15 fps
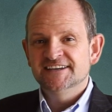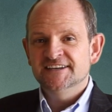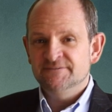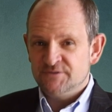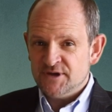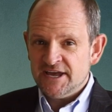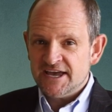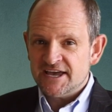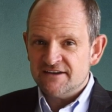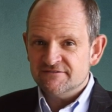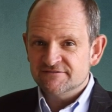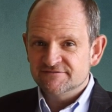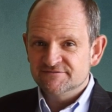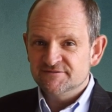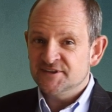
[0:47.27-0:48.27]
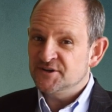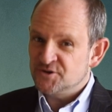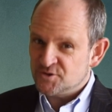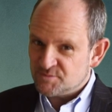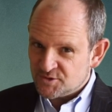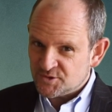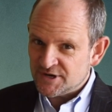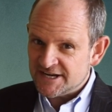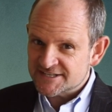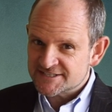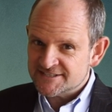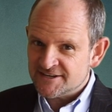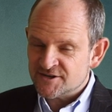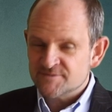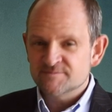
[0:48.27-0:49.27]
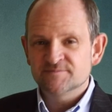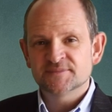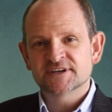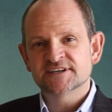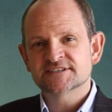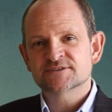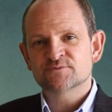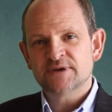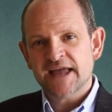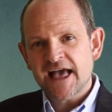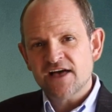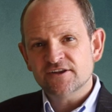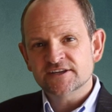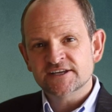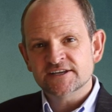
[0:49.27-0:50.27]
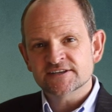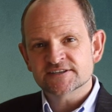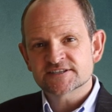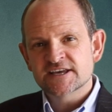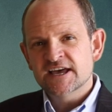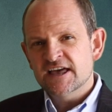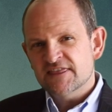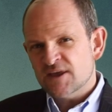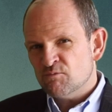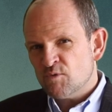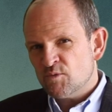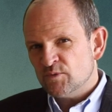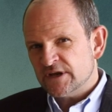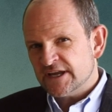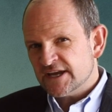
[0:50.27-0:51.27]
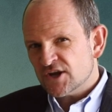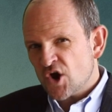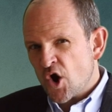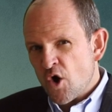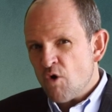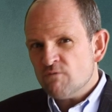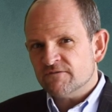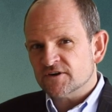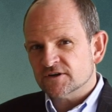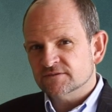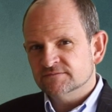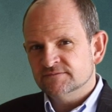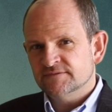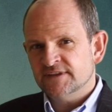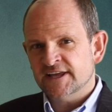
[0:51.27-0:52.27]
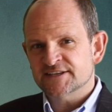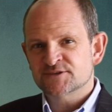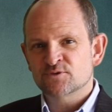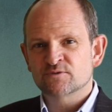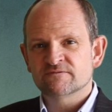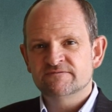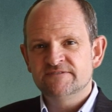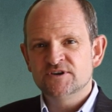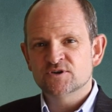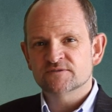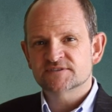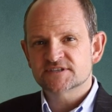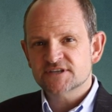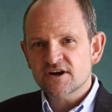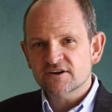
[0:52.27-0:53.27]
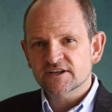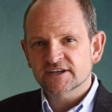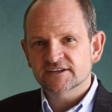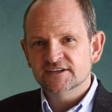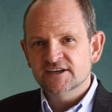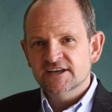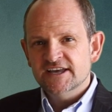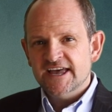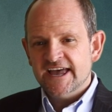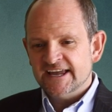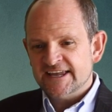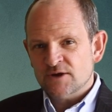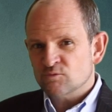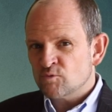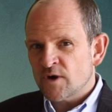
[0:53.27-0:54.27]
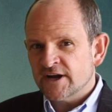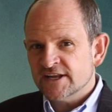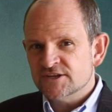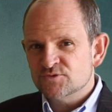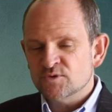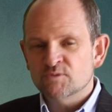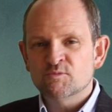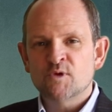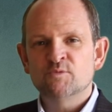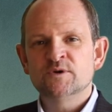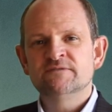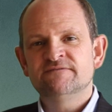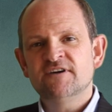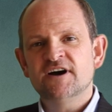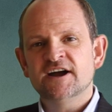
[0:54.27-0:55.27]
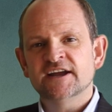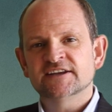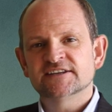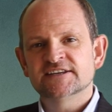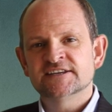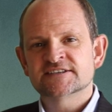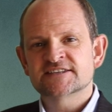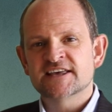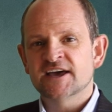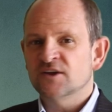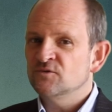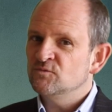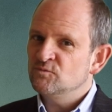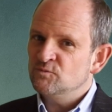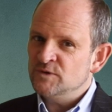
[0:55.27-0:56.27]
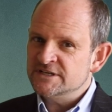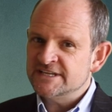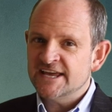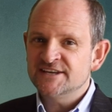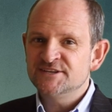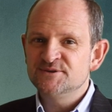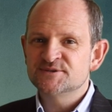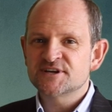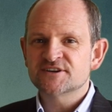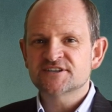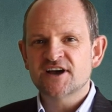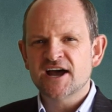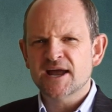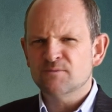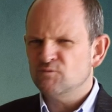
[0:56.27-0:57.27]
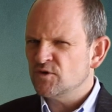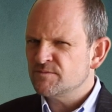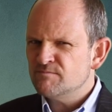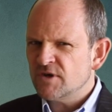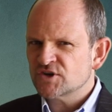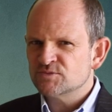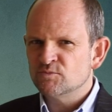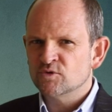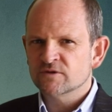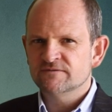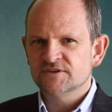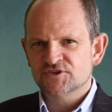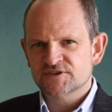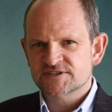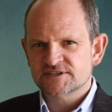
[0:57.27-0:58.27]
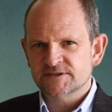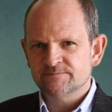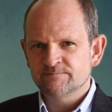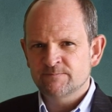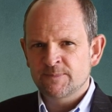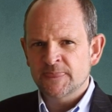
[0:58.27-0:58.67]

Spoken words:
If you have, then you're a procrastinator. Because the reality is that when we get over that sort of fear of starting and get right into it, what we find is that we tend to use our time with much more efficiency.